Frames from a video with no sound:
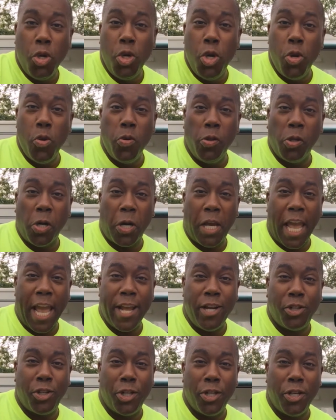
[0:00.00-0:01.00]
new
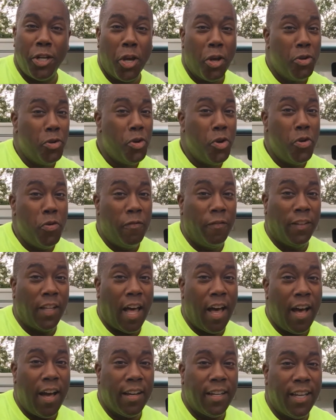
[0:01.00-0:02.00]
location, new
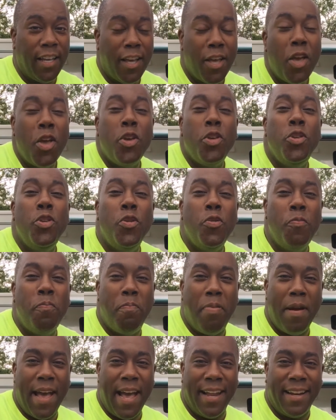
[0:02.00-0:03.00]
vlog, you
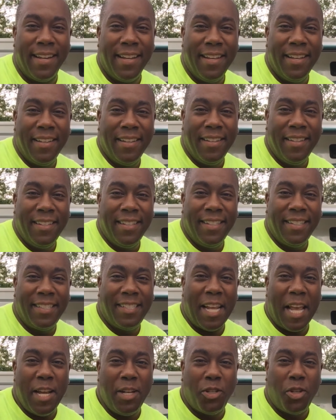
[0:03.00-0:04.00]
bet.
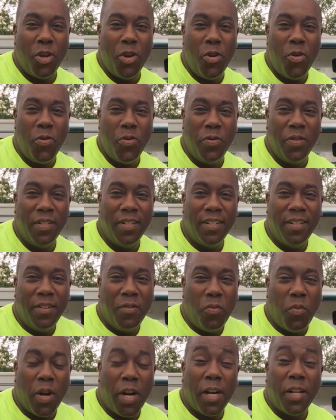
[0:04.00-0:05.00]
Stay tuned.
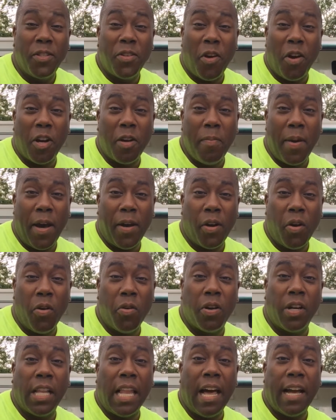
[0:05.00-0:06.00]
We're going to talk about
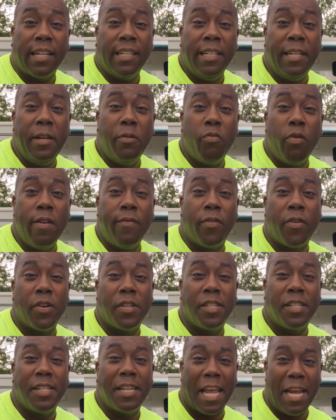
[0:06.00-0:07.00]
Ochlockonee
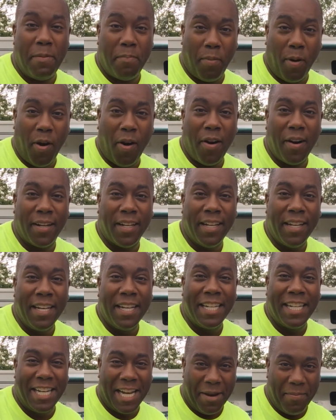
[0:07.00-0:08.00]
River State Park
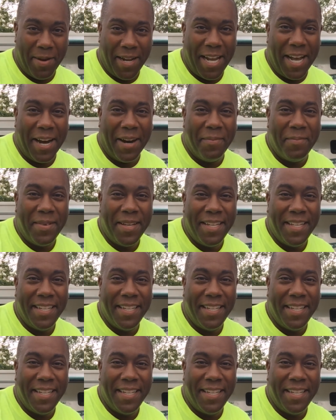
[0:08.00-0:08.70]
coming up.